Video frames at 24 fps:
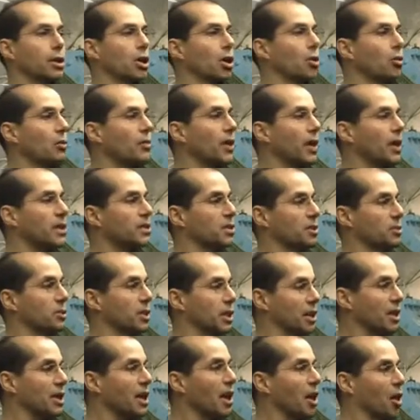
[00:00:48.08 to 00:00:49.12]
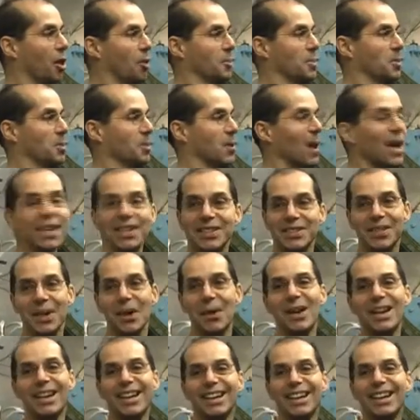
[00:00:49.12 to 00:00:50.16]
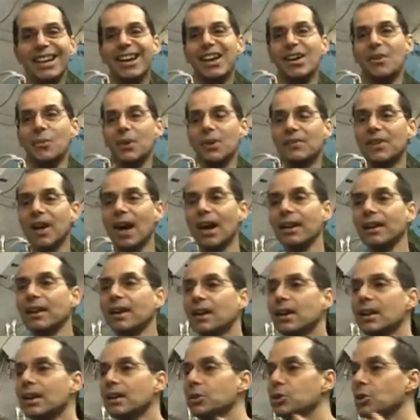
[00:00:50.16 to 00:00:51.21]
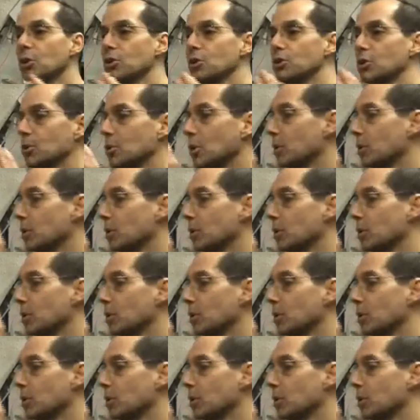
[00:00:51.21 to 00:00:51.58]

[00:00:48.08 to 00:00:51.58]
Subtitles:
code things, it really helps, right? So we've got, you're